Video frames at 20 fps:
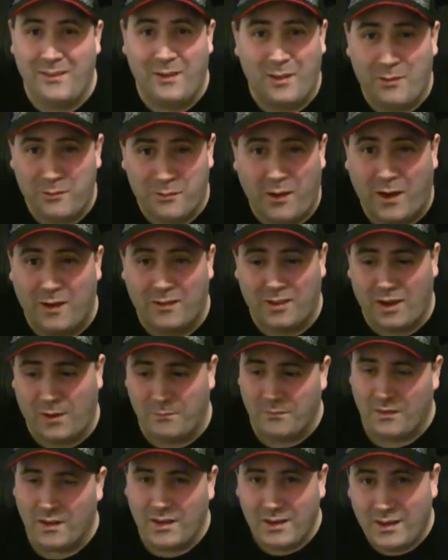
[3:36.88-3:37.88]
It's fucked
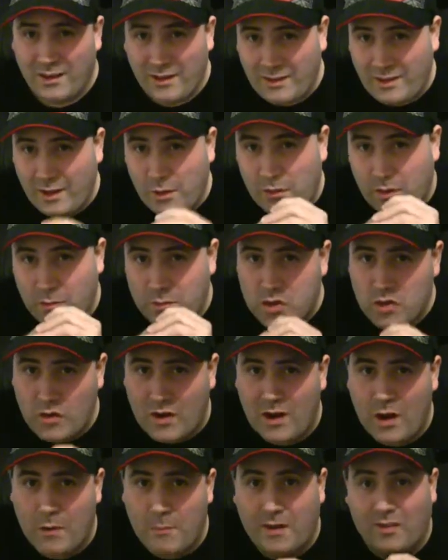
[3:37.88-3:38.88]
up. And they were
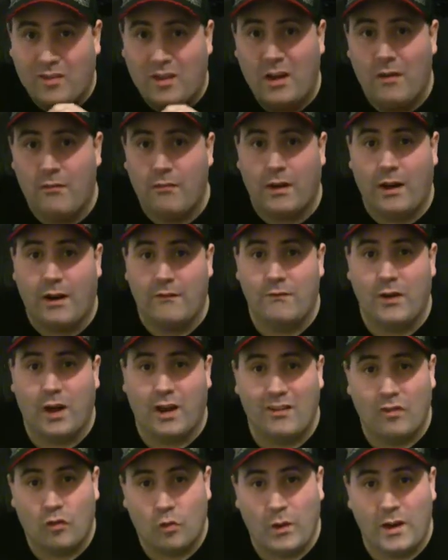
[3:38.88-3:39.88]
drilling on my teeth for like
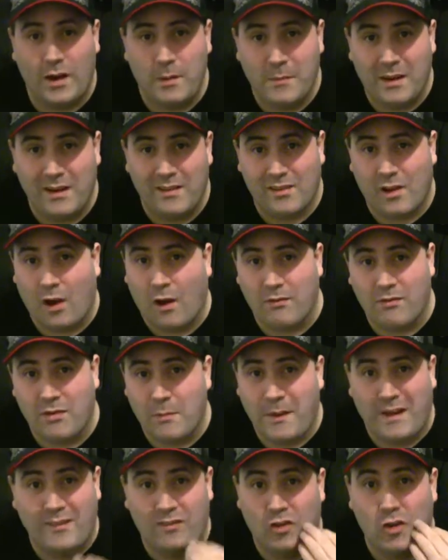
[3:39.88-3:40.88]
fucking 20 minutes. After
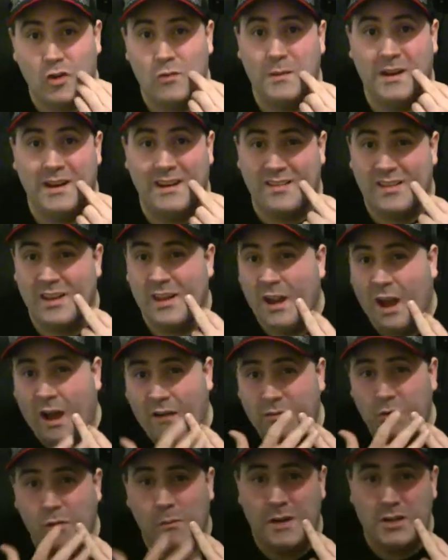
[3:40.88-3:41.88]
about 2 minutes, I
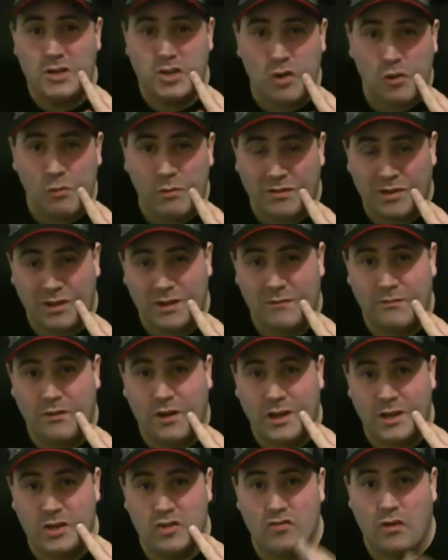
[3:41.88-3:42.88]
thought my jaw was going to
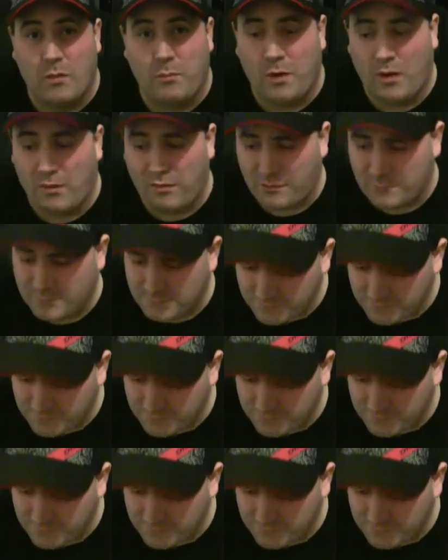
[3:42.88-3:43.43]
fucking drop off.